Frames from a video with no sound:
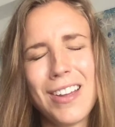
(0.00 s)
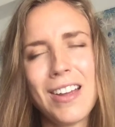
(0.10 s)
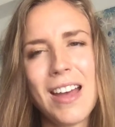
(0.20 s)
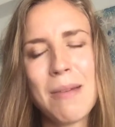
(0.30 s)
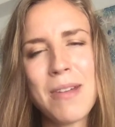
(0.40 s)

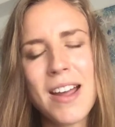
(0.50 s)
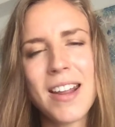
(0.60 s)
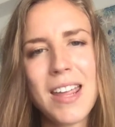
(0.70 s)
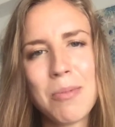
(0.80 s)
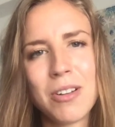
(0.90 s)
I'm not
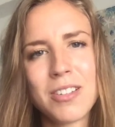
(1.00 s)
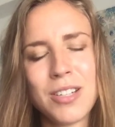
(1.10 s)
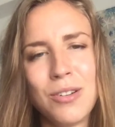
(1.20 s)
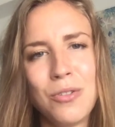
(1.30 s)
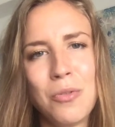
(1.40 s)
able
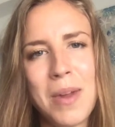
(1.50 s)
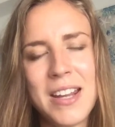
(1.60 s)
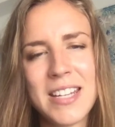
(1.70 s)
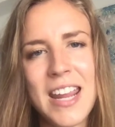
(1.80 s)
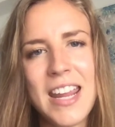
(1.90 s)
to
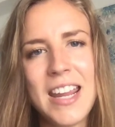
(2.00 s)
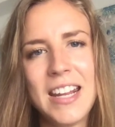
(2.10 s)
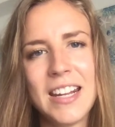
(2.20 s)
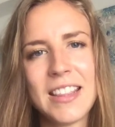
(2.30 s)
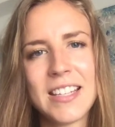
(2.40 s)

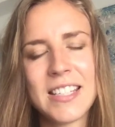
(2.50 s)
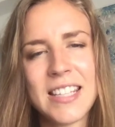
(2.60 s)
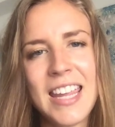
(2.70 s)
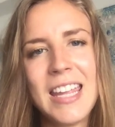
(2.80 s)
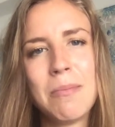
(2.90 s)
maintain the
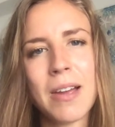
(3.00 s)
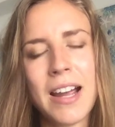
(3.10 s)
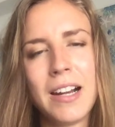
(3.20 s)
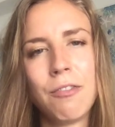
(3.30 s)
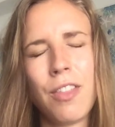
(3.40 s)
same
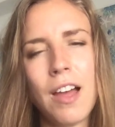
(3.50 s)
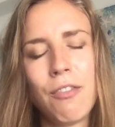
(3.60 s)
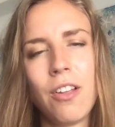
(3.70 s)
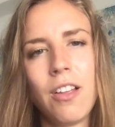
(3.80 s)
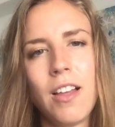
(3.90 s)
kind of
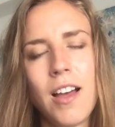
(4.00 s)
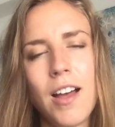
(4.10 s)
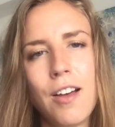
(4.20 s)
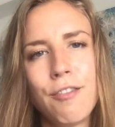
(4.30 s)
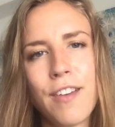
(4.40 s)
level
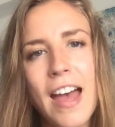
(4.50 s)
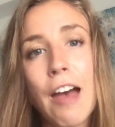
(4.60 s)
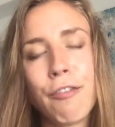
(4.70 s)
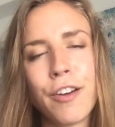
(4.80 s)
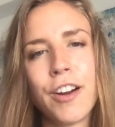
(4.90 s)
of
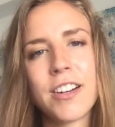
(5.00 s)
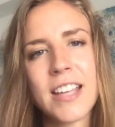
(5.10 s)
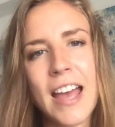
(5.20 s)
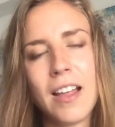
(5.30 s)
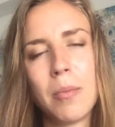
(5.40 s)
effort,
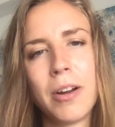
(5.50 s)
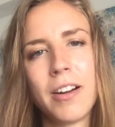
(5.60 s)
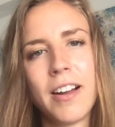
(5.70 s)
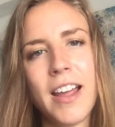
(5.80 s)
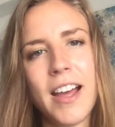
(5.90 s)
caliber,
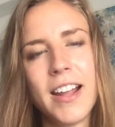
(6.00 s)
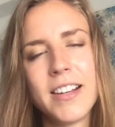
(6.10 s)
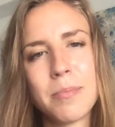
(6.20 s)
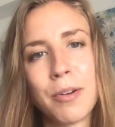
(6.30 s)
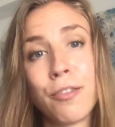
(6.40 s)

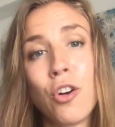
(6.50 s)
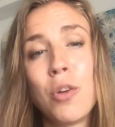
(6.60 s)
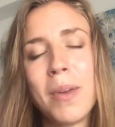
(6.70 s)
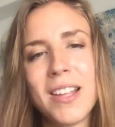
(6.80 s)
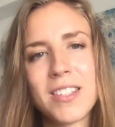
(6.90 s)
and
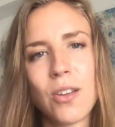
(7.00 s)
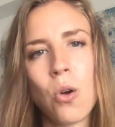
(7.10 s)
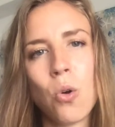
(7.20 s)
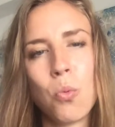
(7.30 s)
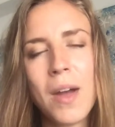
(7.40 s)
performance the
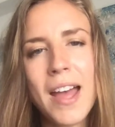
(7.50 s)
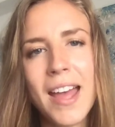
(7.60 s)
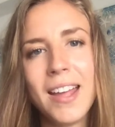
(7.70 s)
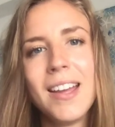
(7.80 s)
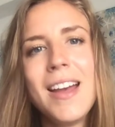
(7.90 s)
whole
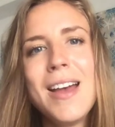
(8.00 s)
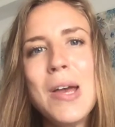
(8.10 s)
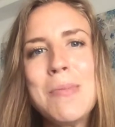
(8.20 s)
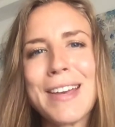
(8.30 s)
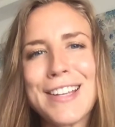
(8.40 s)
way
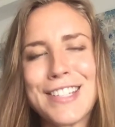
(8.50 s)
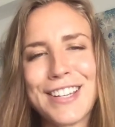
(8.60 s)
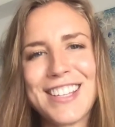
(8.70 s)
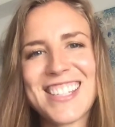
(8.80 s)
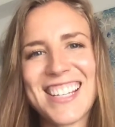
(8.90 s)
because there are
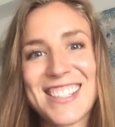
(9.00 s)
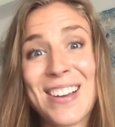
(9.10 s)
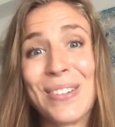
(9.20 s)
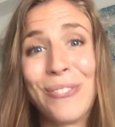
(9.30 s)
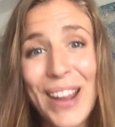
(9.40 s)
these things
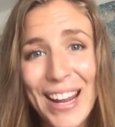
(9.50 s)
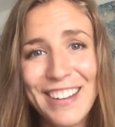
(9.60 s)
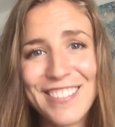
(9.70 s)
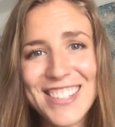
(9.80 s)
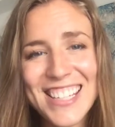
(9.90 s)
called
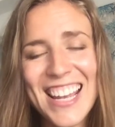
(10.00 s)
waves.